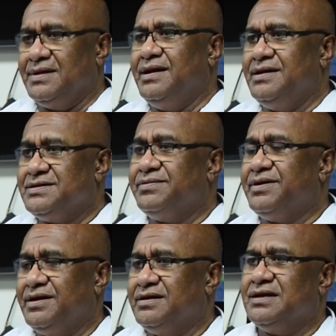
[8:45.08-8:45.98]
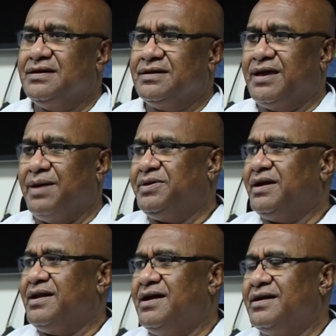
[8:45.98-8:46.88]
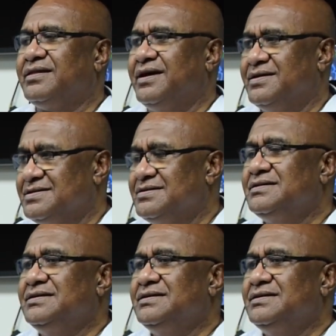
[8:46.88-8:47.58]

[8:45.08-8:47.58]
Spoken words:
And it's capped at 100,000,